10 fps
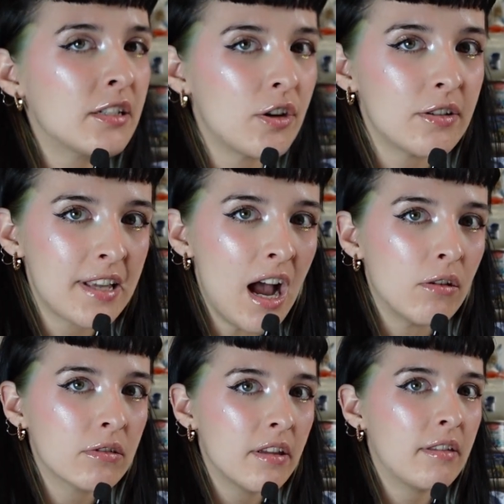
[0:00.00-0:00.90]
it turns
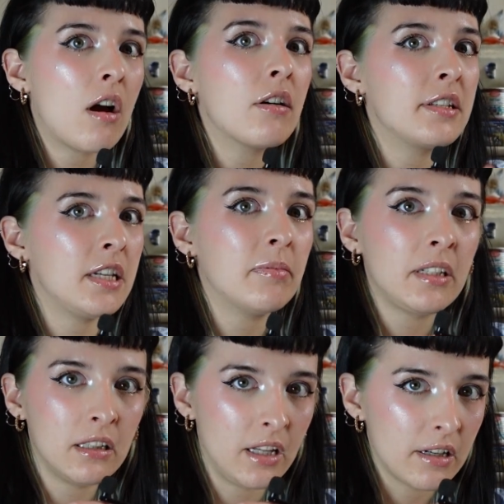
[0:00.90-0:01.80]
out, they are
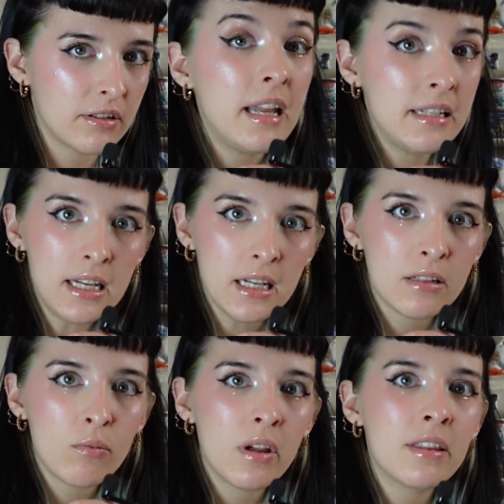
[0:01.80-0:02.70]
deeply linked.
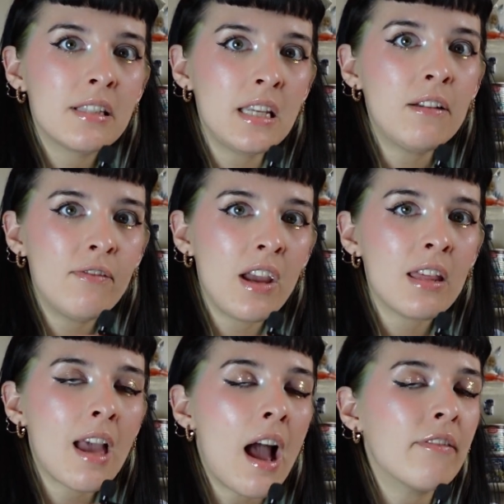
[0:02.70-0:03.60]
Indeed, with seed
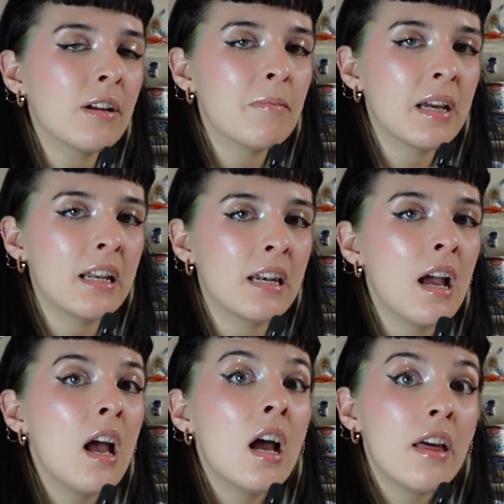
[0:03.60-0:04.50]
faith having
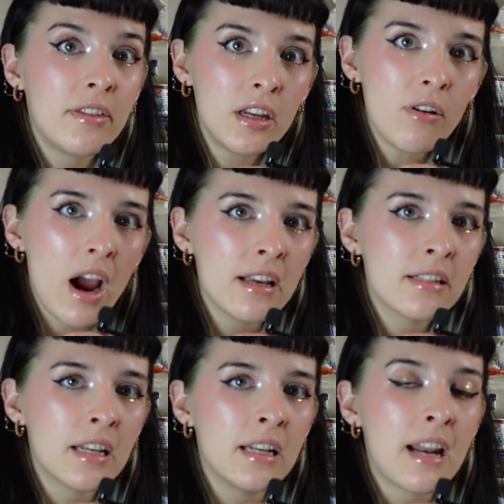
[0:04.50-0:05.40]
been
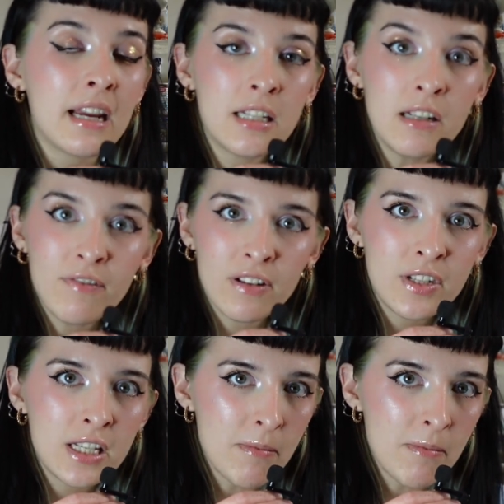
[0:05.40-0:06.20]
theorized in 1950s